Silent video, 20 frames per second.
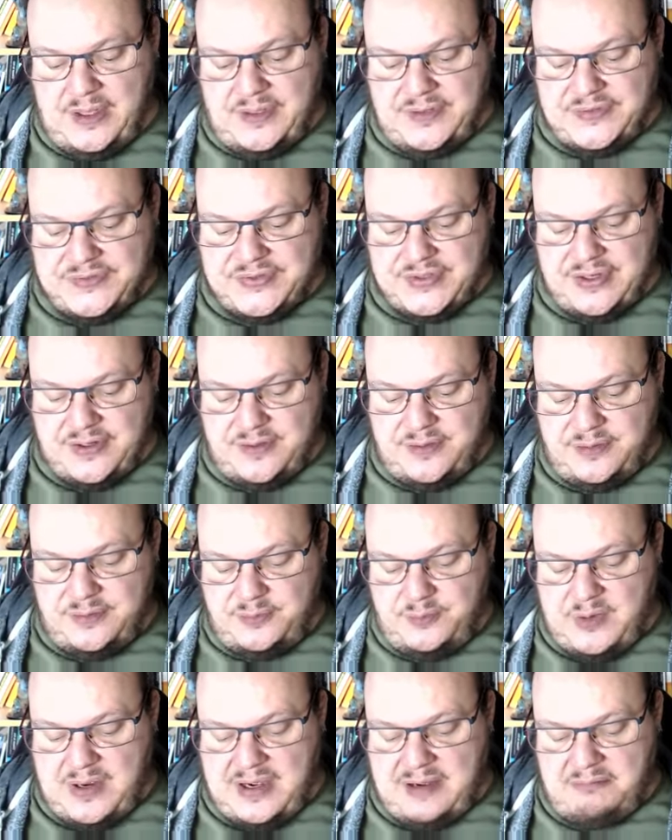
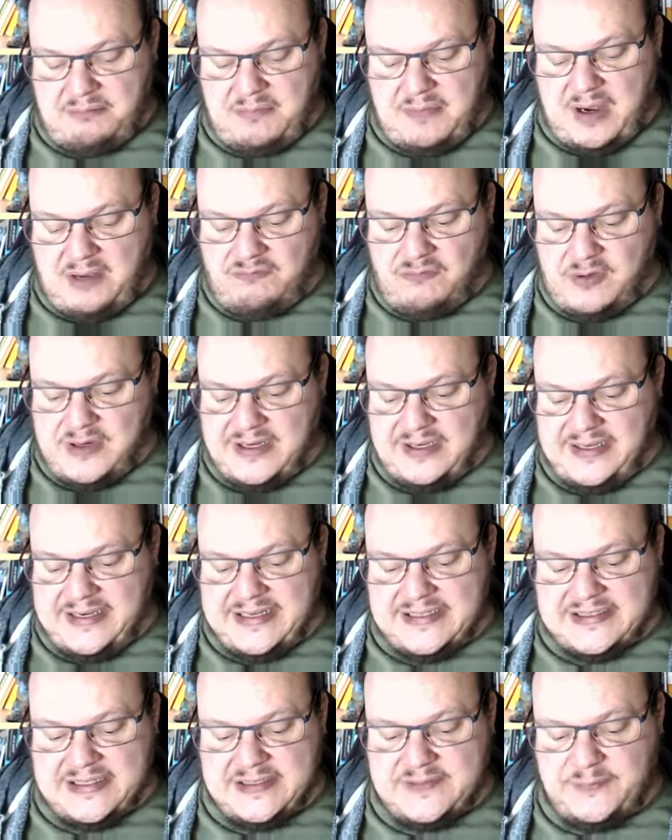So really,
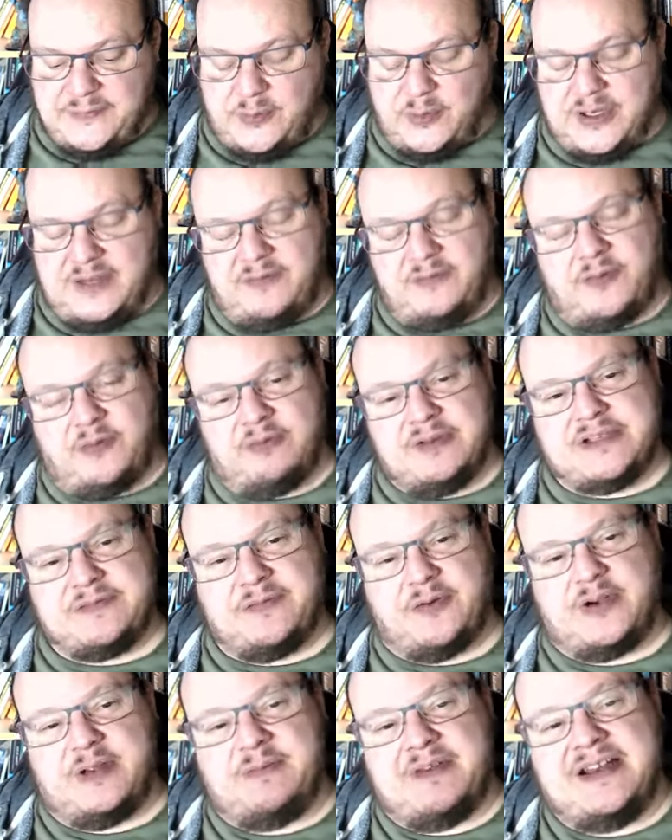it's
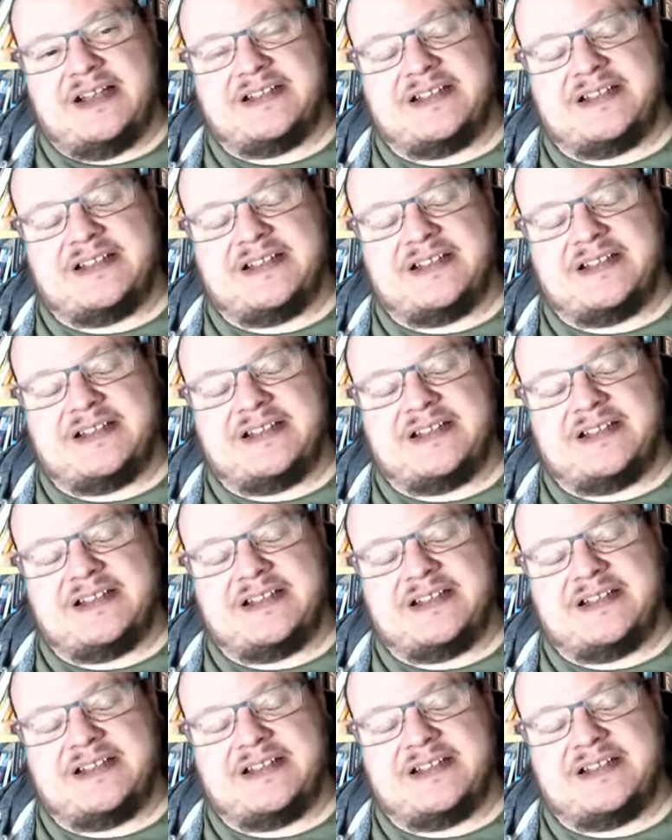40 minutes.